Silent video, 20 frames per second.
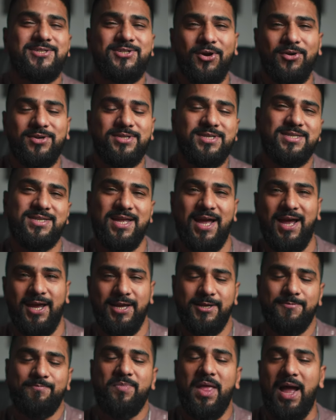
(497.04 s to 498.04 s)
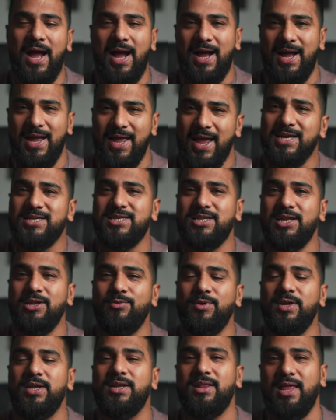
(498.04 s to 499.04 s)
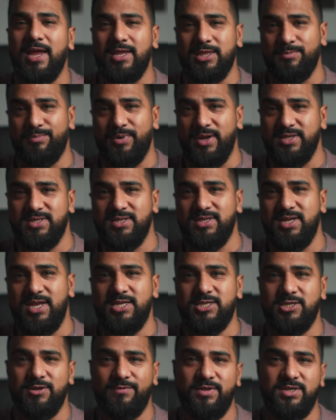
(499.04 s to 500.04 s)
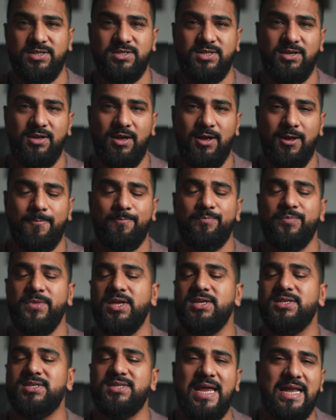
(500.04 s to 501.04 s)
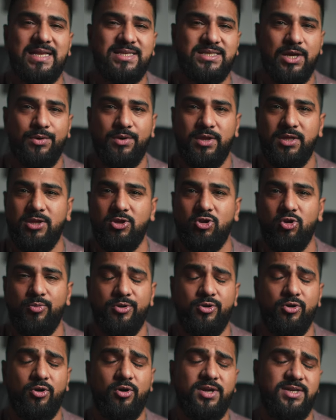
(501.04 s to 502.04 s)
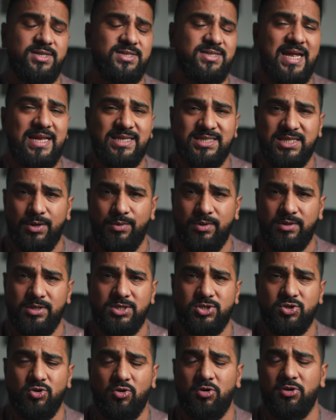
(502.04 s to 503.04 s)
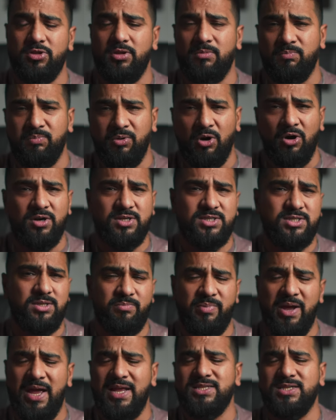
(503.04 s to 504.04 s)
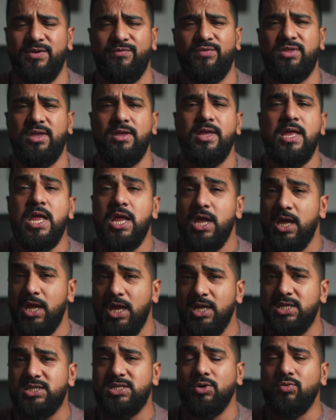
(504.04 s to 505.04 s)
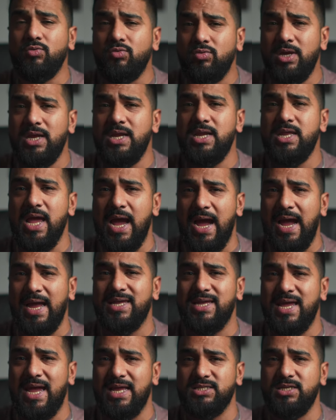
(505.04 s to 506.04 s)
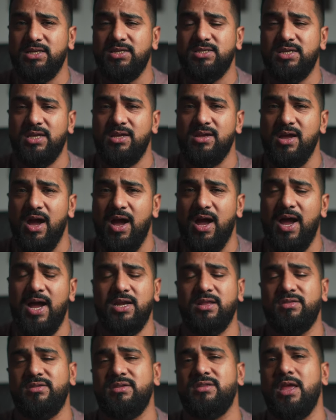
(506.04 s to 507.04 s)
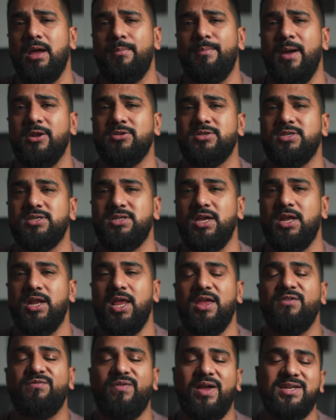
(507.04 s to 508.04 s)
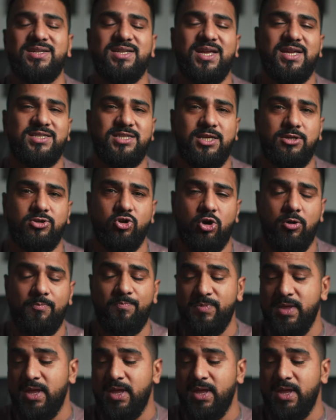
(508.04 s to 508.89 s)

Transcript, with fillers: Jokes aside, I actually really like the presentation of this cigar. It stands out in the humidor, it stands out in the store, the box, the bands, everything. It's a really eye-catching cigar and I think that Habanos has done a fantastic job